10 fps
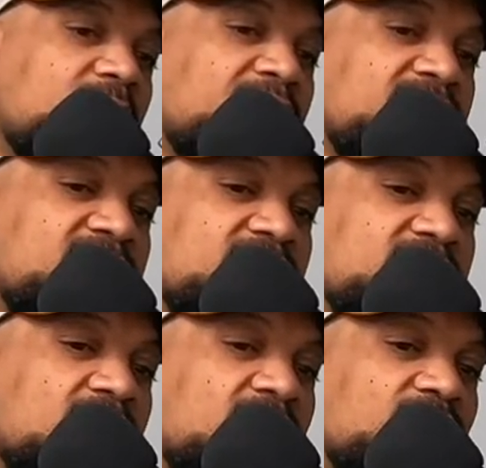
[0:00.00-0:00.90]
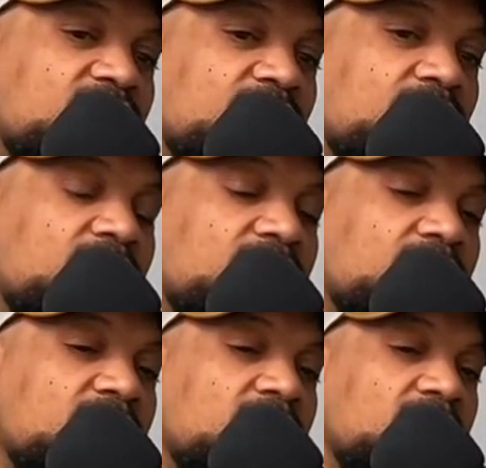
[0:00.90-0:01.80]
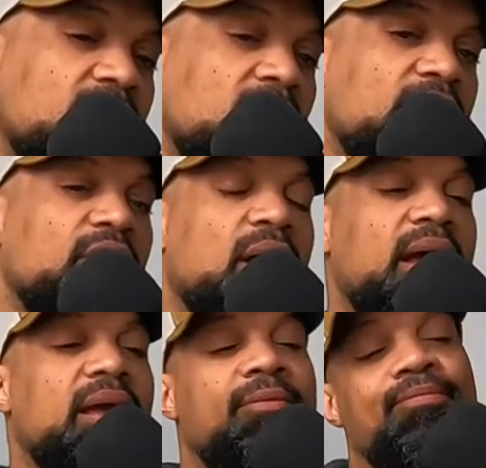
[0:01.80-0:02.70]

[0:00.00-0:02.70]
The pricing is out of control, and you know I